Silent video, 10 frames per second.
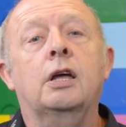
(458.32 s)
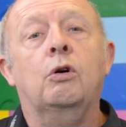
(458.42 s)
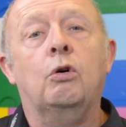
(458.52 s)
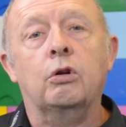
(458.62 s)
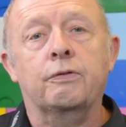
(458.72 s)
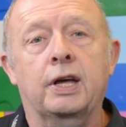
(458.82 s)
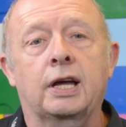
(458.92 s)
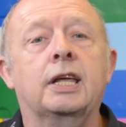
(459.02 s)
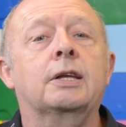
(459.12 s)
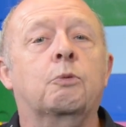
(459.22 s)
all of
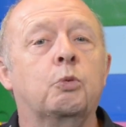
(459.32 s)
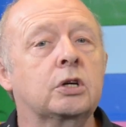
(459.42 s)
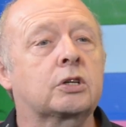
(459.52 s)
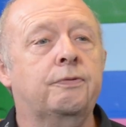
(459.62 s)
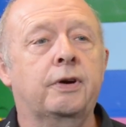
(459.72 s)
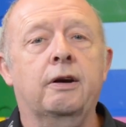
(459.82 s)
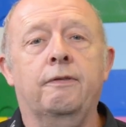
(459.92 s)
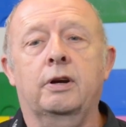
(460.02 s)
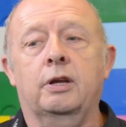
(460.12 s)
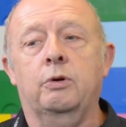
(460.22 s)
that. It works very,
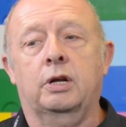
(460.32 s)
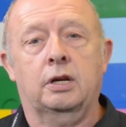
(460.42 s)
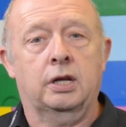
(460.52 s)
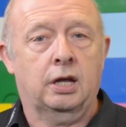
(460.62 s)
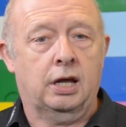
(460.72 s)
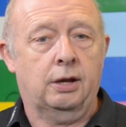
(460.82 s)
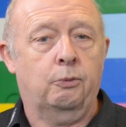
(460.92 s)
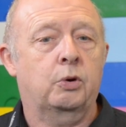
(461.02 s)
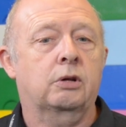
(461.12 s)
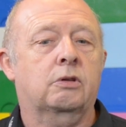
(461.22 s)
very quickly,
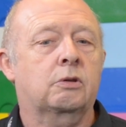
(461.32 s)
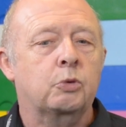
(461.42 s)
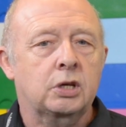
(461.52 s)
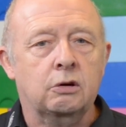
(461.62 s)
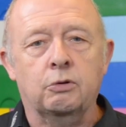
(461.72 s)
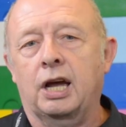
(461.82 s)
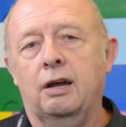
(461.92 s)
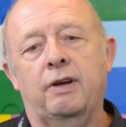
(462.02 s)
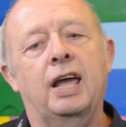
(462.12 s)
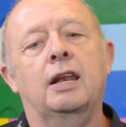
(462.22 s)
and we don't
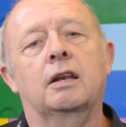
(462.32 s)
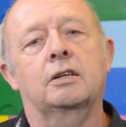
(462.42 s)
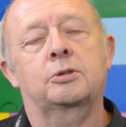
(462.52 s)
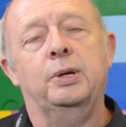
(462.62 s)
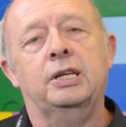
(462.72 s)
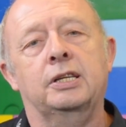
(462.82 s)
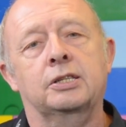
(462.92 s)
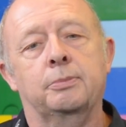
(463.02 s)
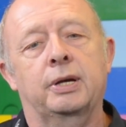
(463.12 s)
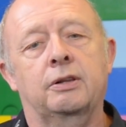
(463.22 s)
have endless
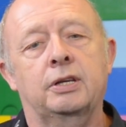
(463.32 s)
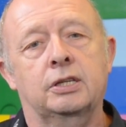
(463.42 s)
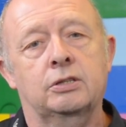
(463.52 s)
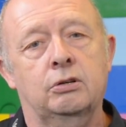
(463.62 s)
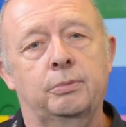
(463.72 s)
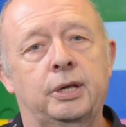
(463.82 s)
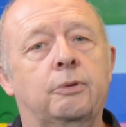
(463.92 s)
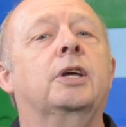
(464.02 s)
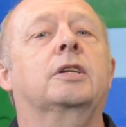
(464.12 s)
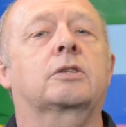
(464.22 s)
meetings about things.
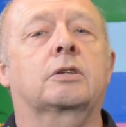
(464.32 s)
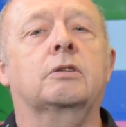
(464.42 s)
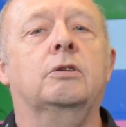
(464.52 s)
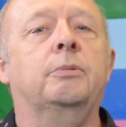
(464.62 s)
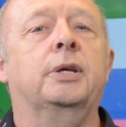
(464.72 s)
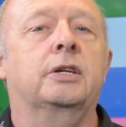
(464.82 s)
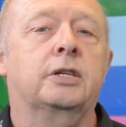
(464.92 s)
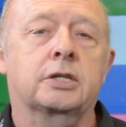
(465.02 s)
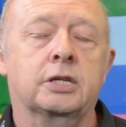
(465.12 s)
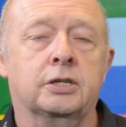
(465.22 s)
Normally a
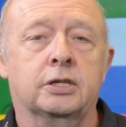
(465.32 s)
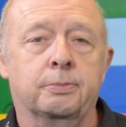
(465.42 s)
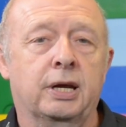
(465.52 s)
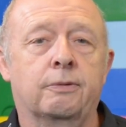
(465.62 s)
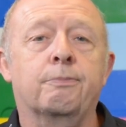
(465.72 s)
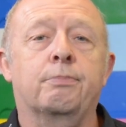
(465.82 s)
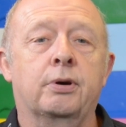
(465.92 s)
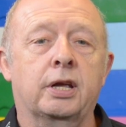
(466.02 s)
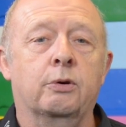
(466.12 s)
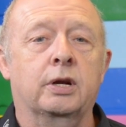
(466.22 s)
decision is made
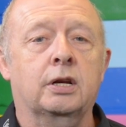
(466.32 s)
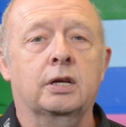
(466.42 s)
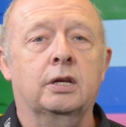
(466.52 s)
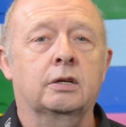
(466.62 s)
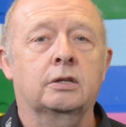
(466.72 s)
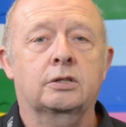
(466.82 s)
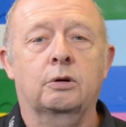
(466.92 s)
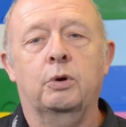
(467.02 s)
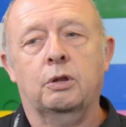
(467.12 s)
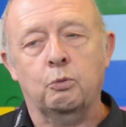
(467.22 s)
pretty quickly. So
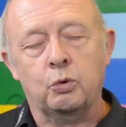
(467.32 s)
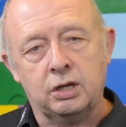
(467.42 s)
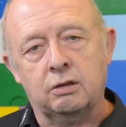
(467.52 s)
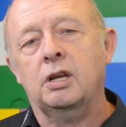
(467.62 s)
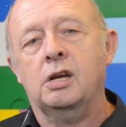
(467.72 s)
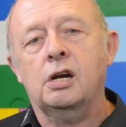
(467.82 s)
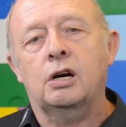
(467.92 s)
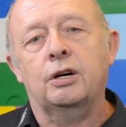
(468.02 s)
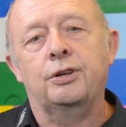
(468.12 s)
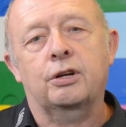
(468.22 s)
we
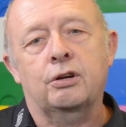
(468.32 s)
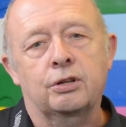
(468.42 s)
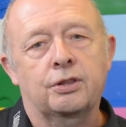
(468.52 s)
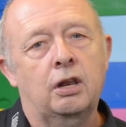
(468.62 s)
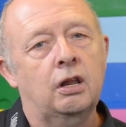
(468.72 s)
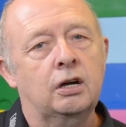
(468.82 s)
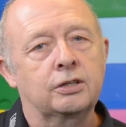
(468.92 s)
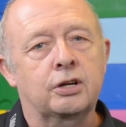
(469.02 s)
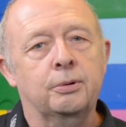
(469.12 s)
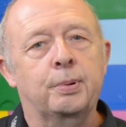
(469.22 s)
undercut the
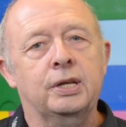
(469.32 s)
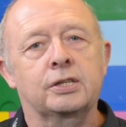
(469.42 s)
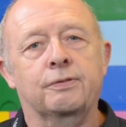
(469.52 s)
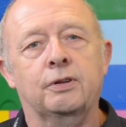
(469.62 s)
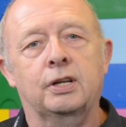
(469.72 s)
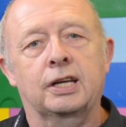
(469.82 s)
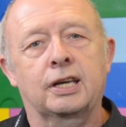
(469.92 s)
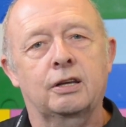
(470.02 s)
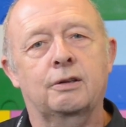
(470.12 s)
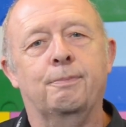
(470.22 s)
large companies, if you
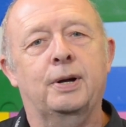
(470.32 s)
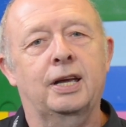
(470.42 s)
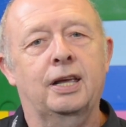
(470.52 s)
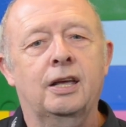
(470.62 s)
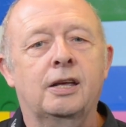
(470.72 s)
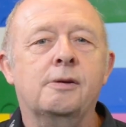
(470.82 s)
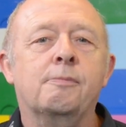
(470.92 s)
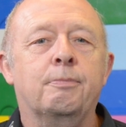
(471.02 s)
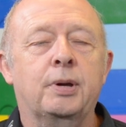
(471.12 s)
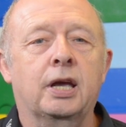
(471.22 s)
like, by
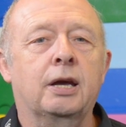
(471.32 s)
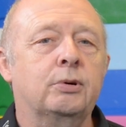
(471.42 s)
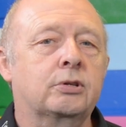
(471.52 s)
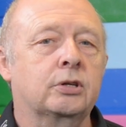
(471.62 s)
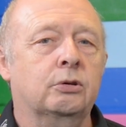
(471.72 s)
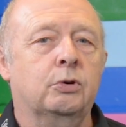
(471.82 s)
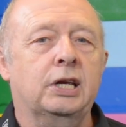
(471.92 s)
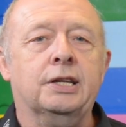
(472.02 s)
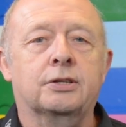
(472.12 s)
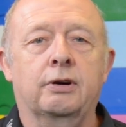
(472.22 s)
being able to
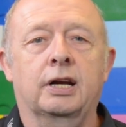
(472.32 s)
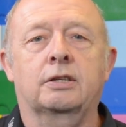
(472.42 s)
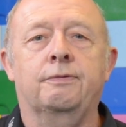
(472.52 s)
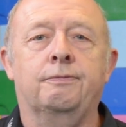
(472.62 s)
interact